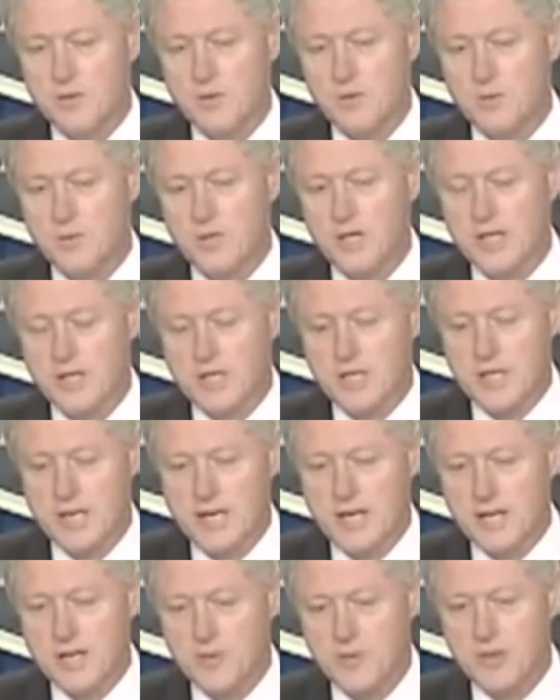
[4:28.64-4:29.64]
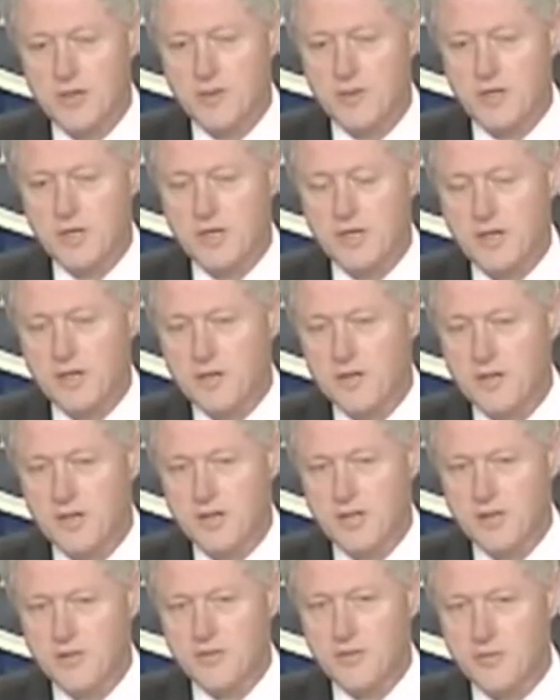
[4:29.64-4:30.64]
we can take it, we can learn
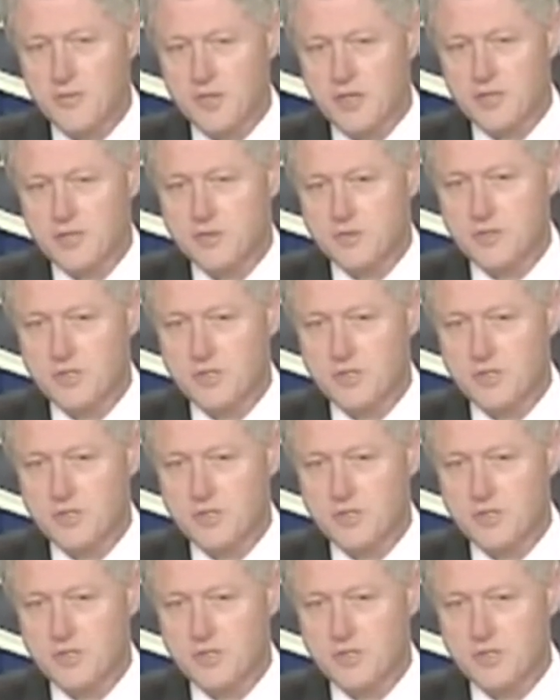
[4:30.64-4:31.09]
enough from this,